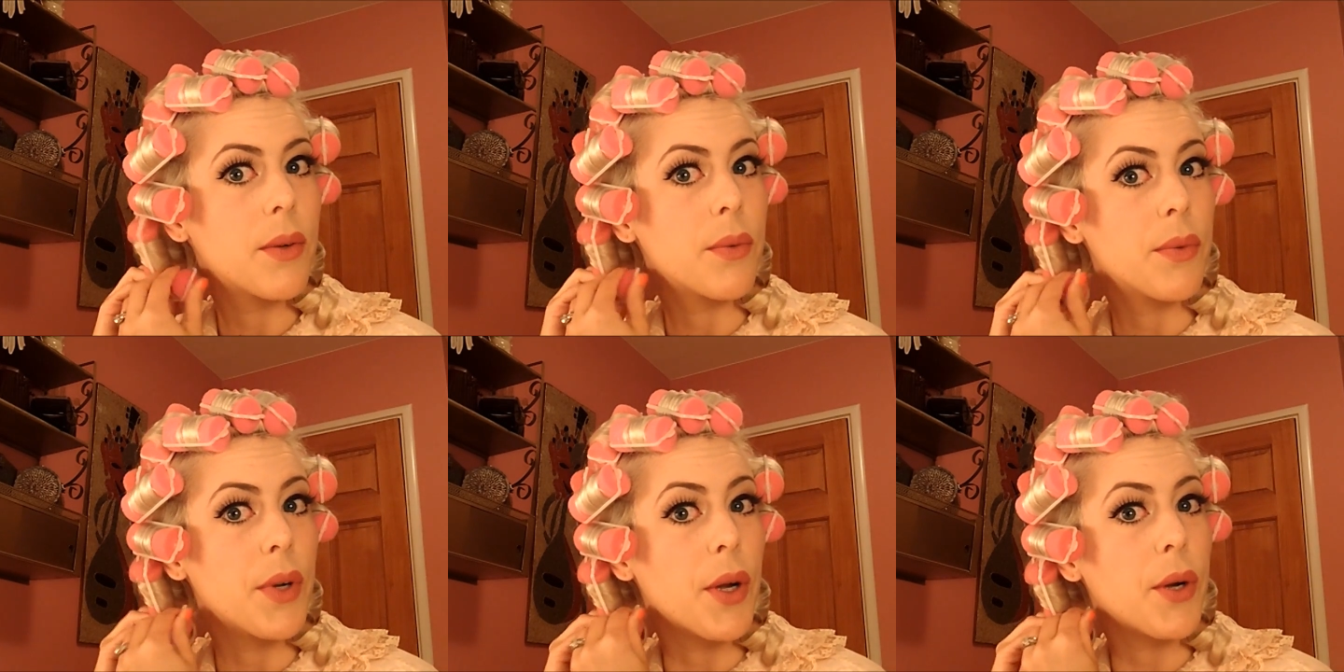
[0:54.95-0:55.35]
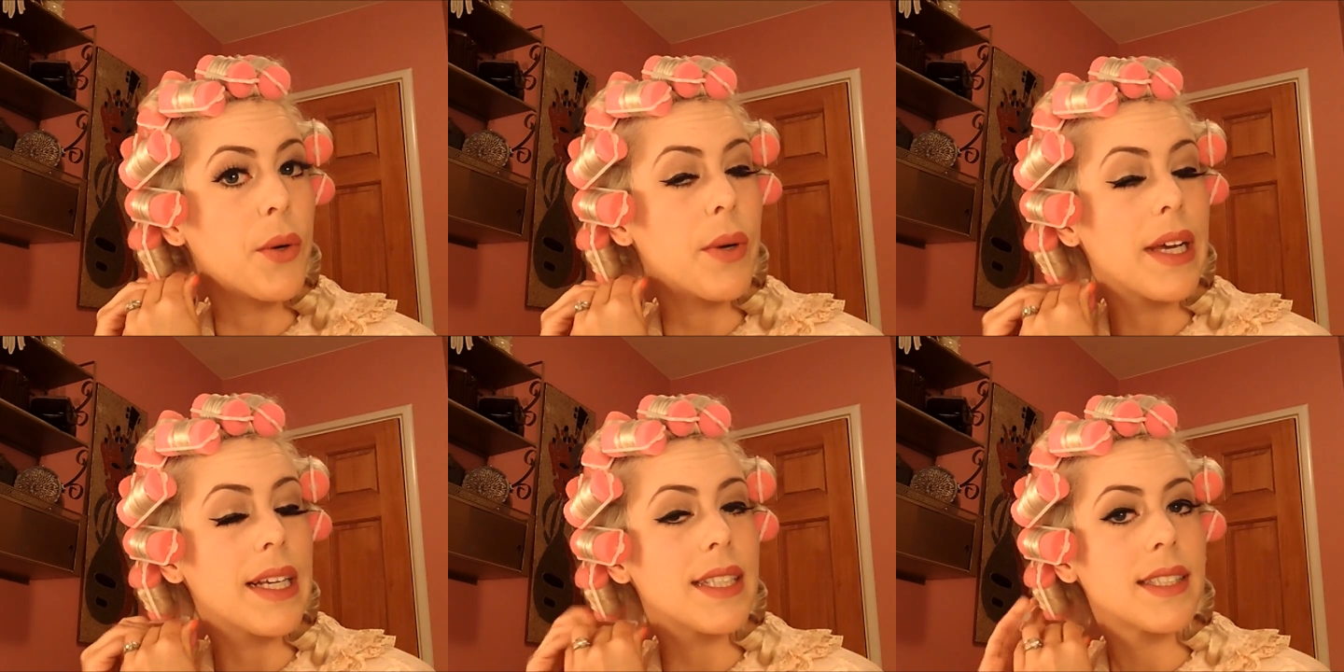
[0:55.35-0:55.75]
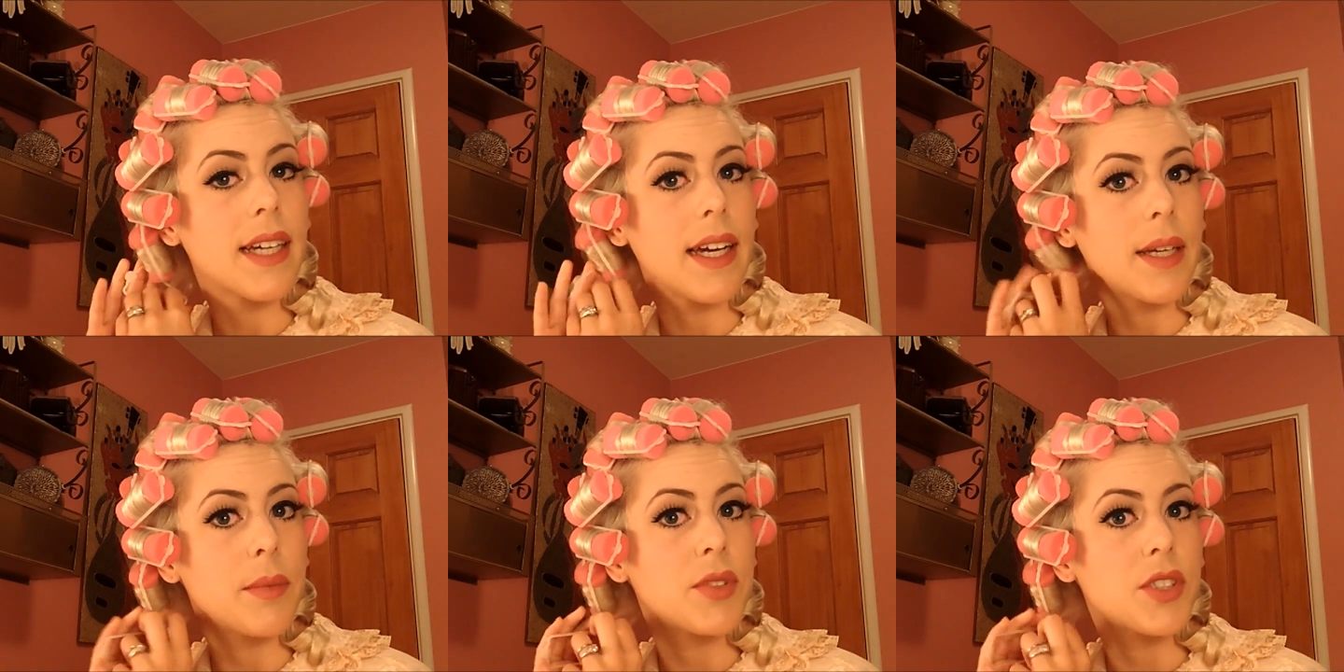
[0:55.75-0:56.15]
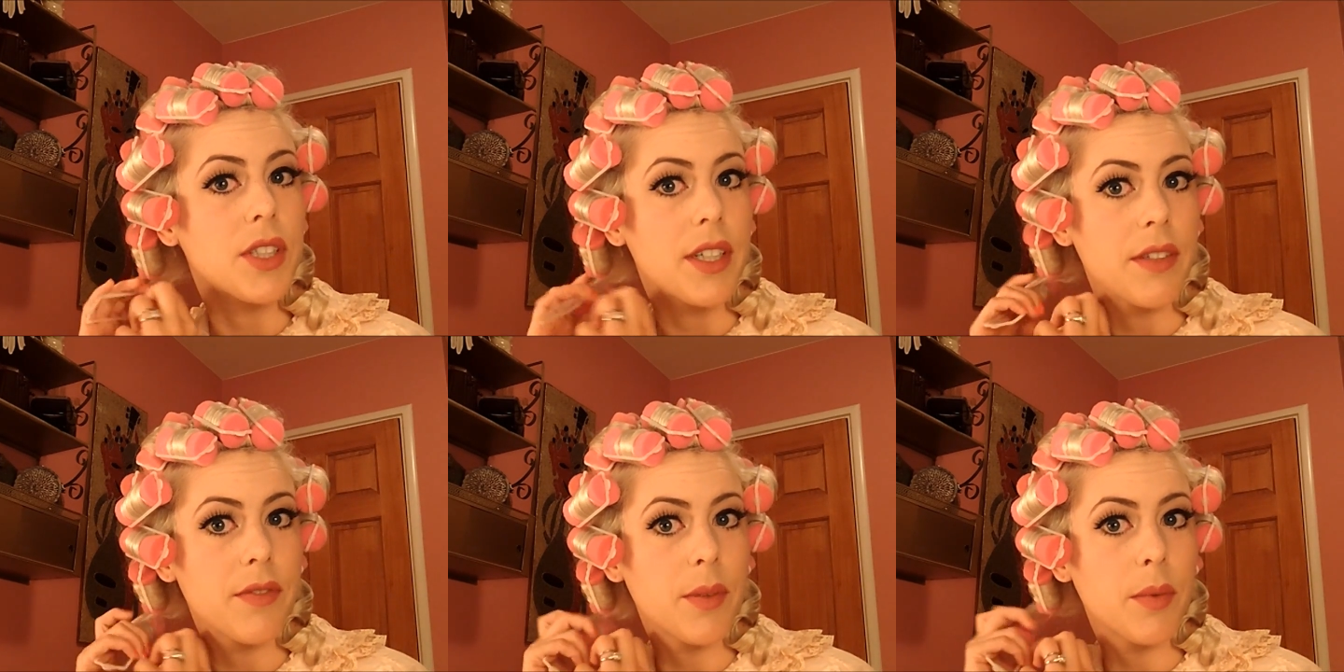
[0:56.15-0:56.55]
row at a time,
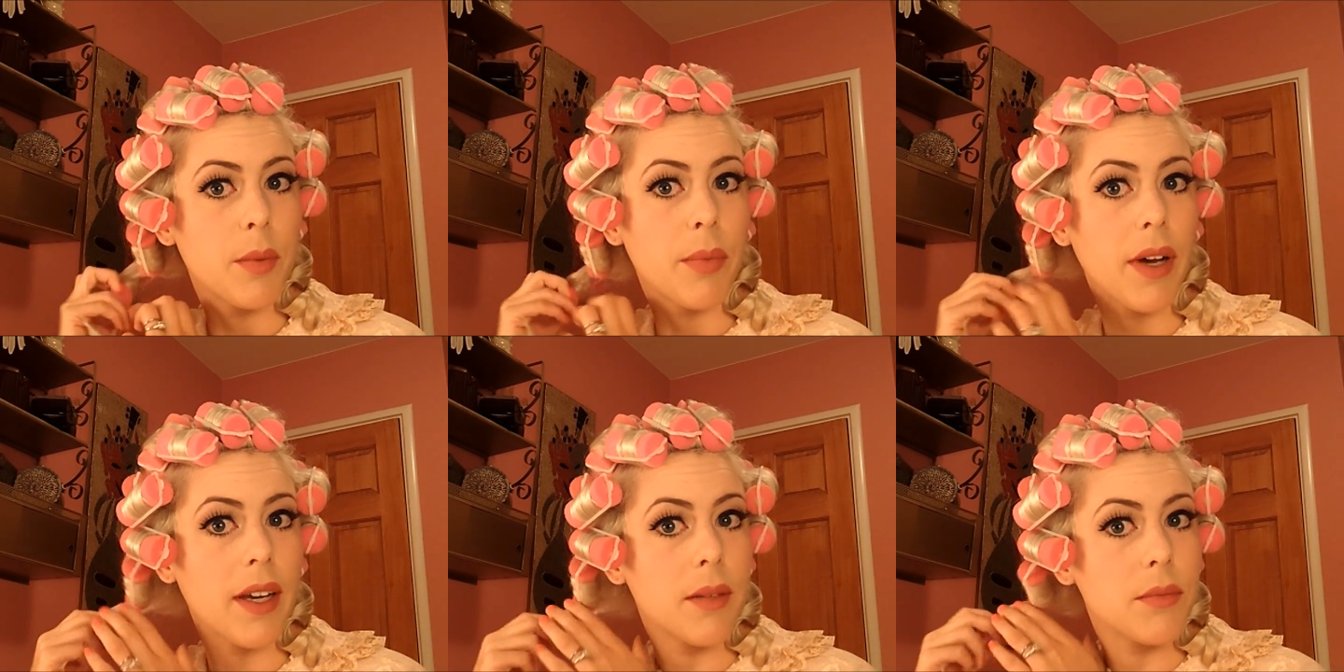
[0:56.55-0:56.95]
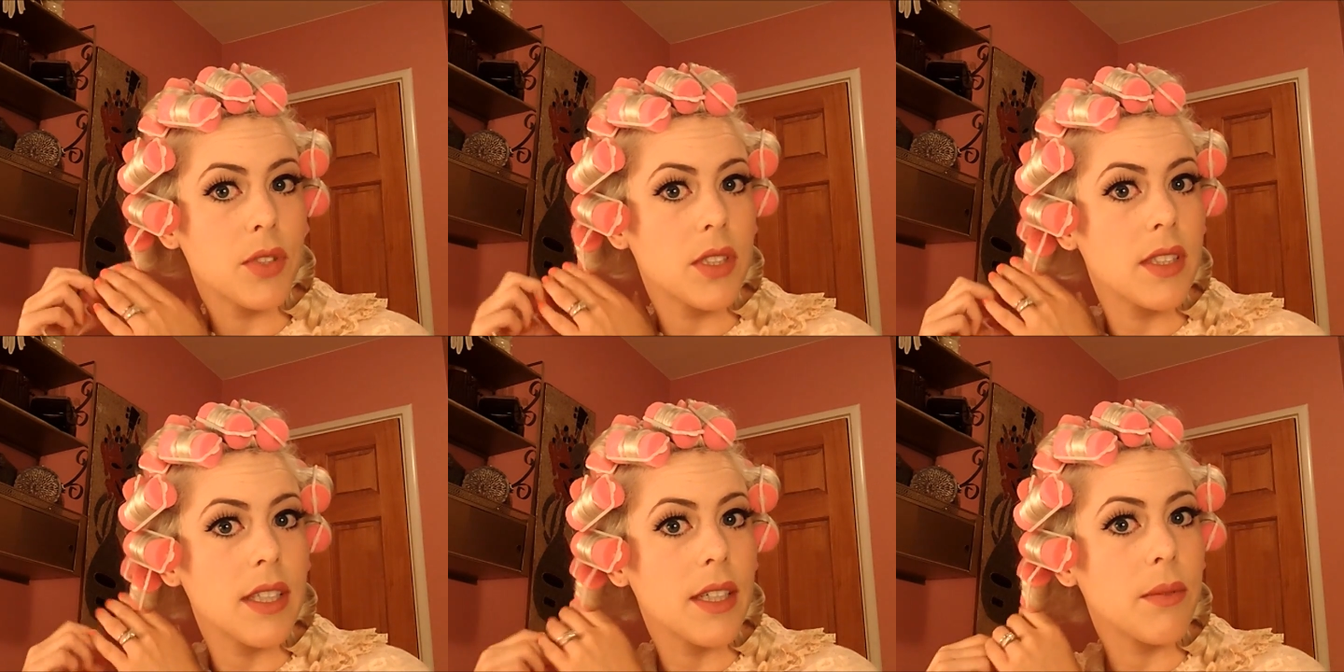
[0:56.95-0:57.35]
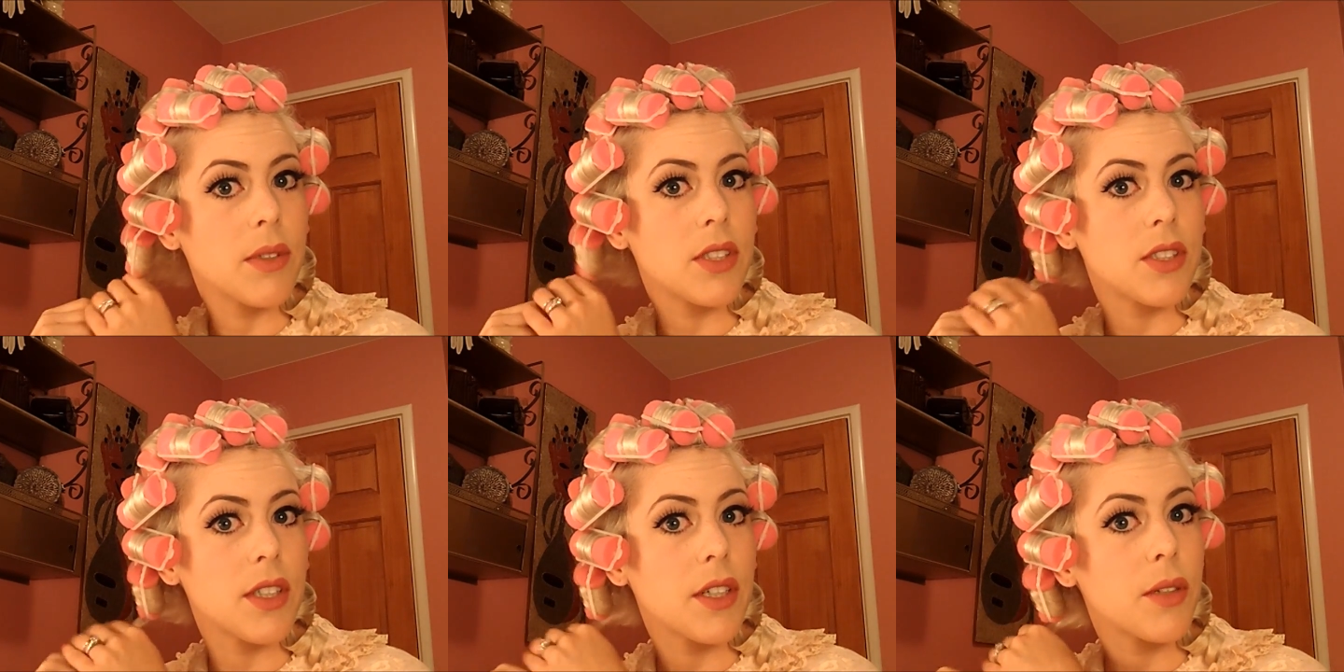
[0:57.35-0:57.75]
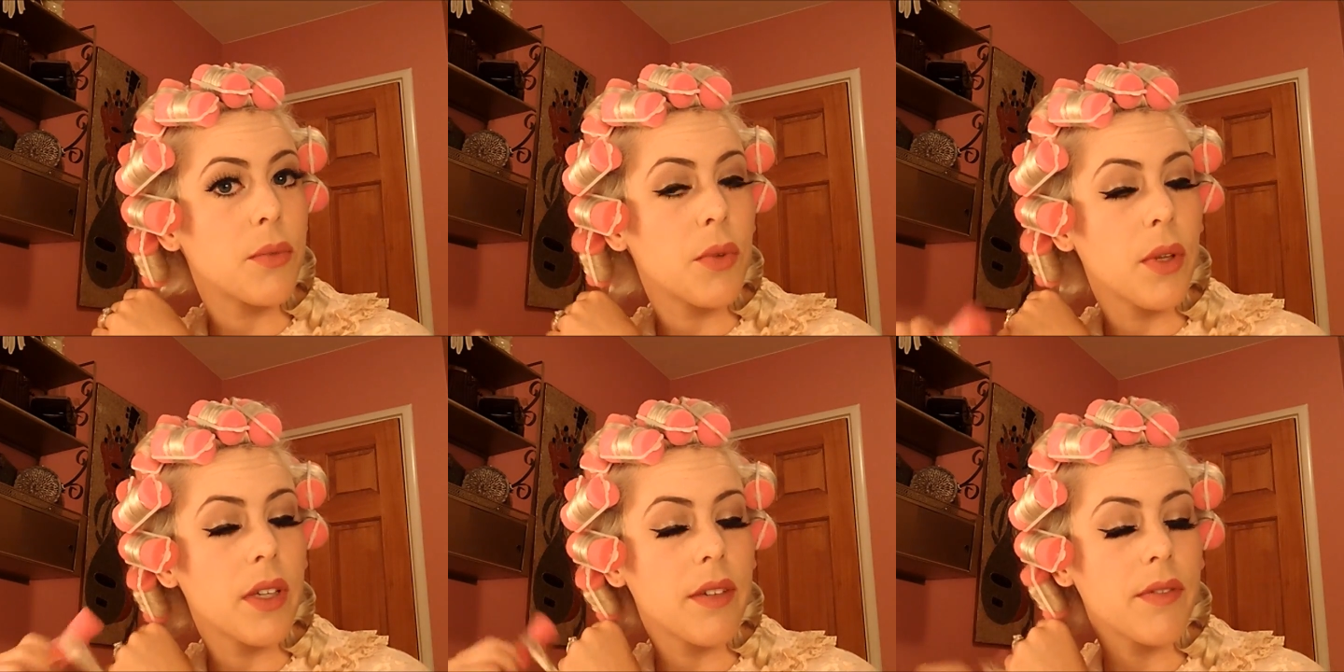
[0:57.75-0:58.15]
starting from the bottom, just like we started
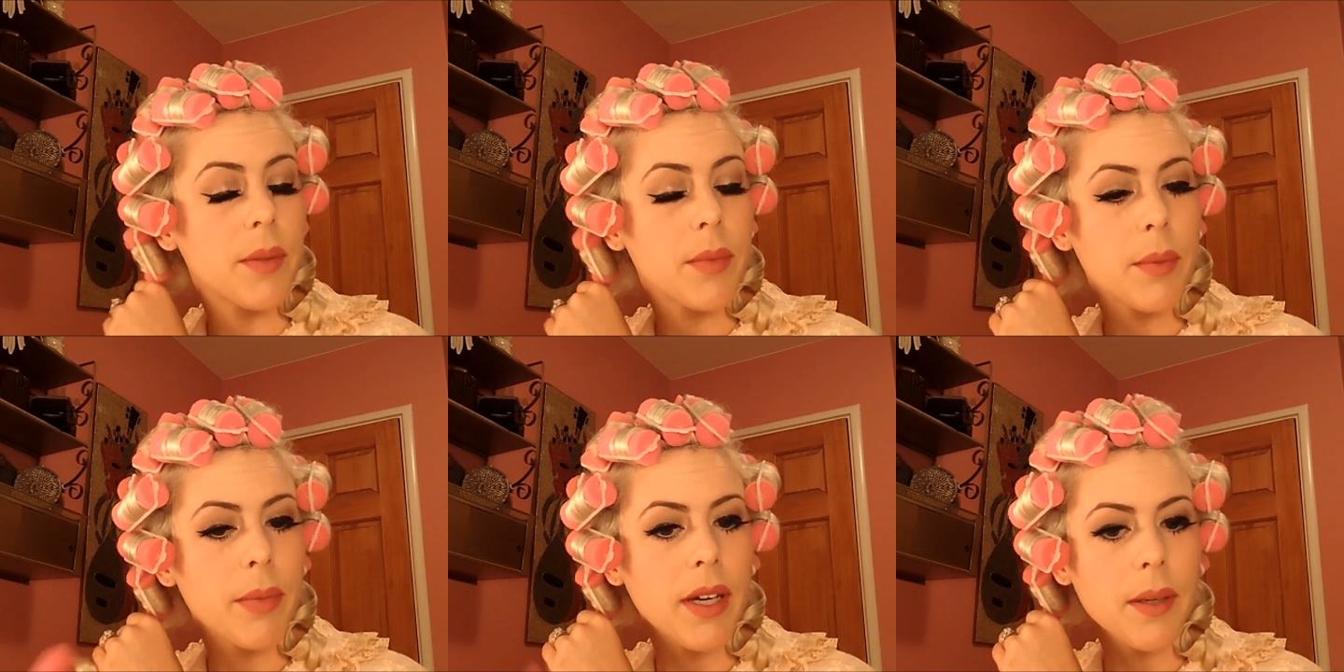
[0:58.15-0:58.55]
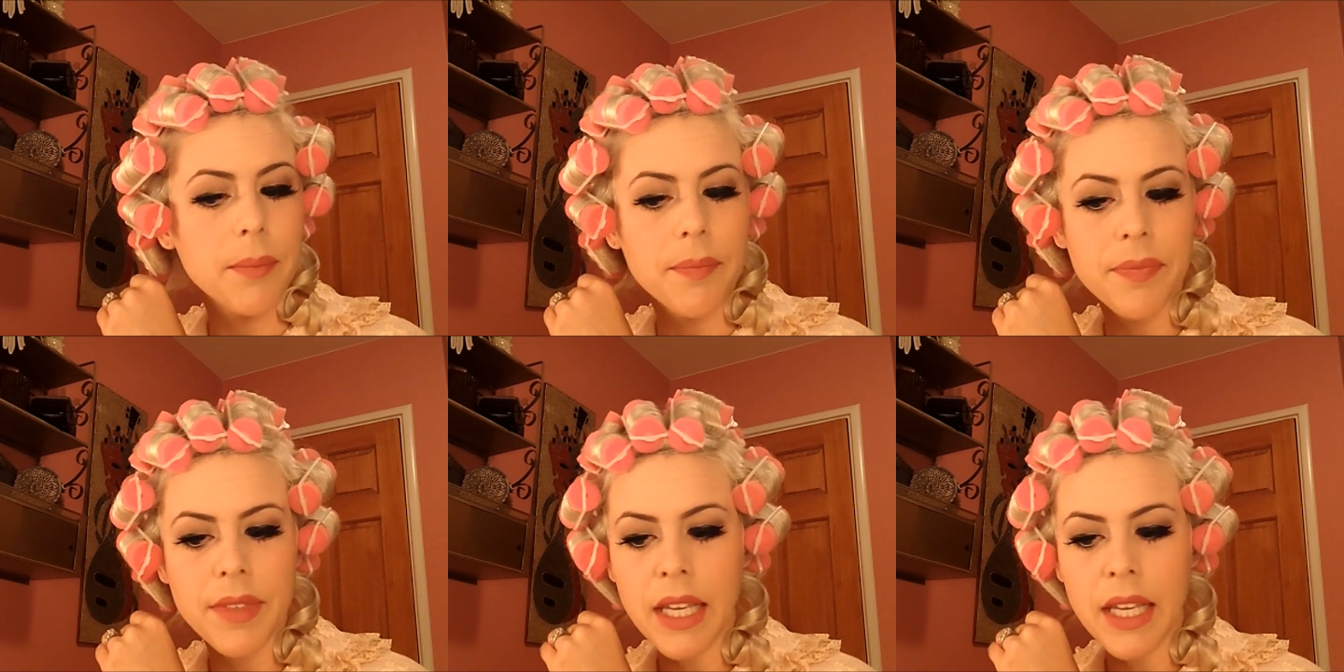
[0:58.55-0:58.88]
rolling from the bottom.